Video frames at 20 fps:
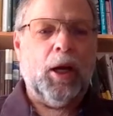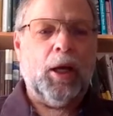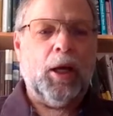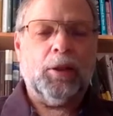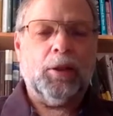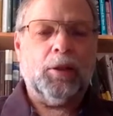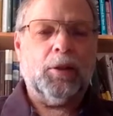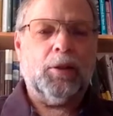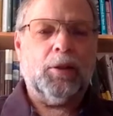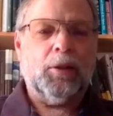
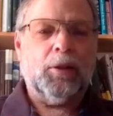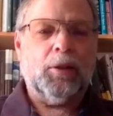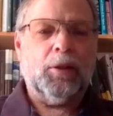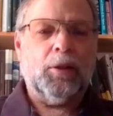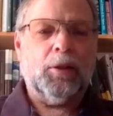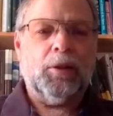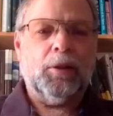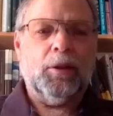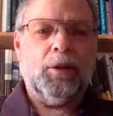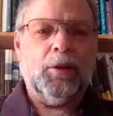out
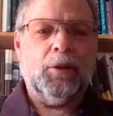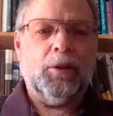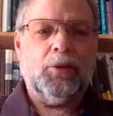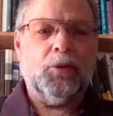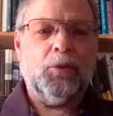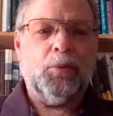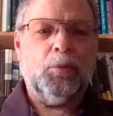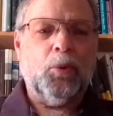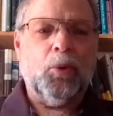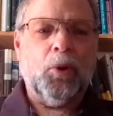that this is a
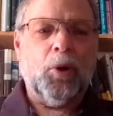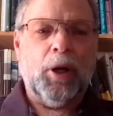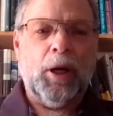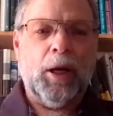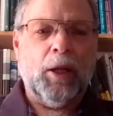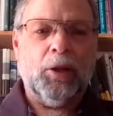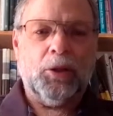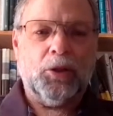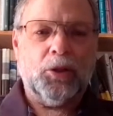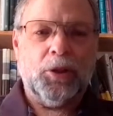poor
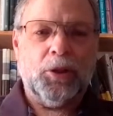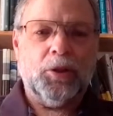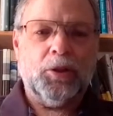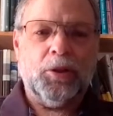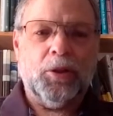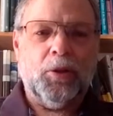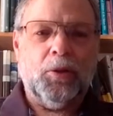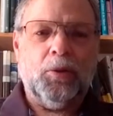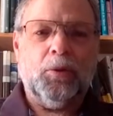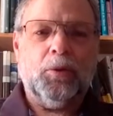analogy.
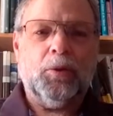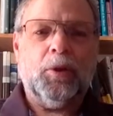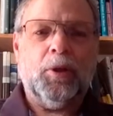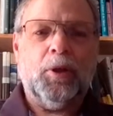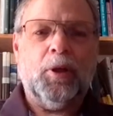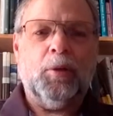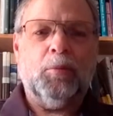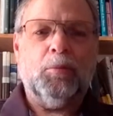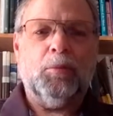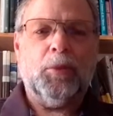So
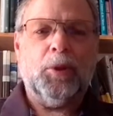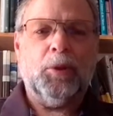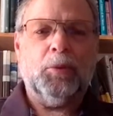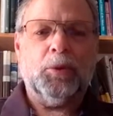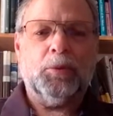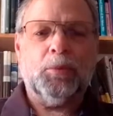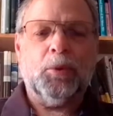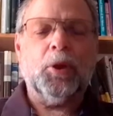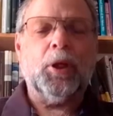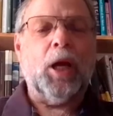it
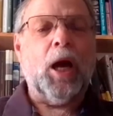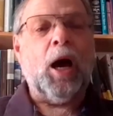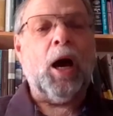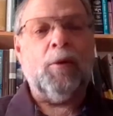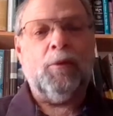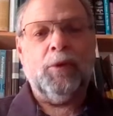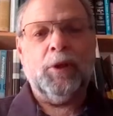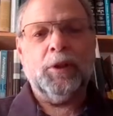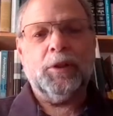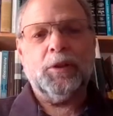was pretty
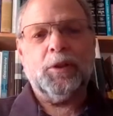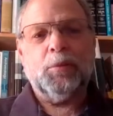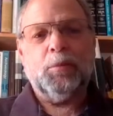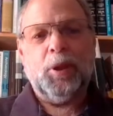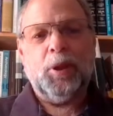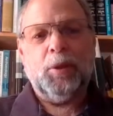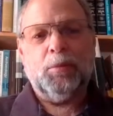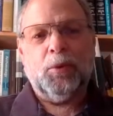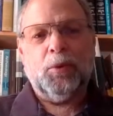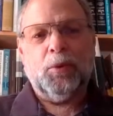obvious to
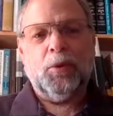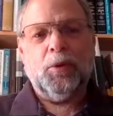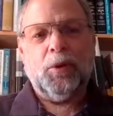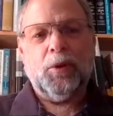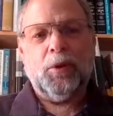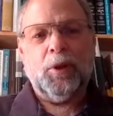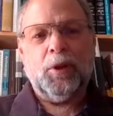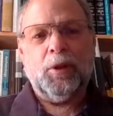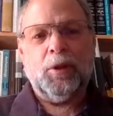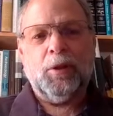people
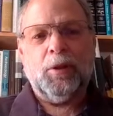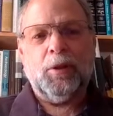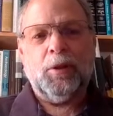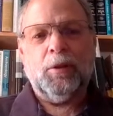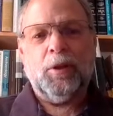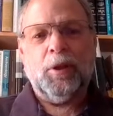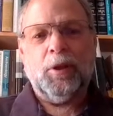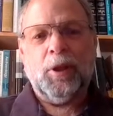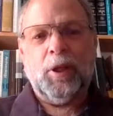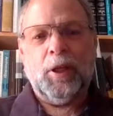that
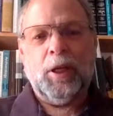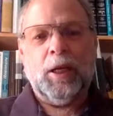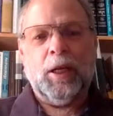the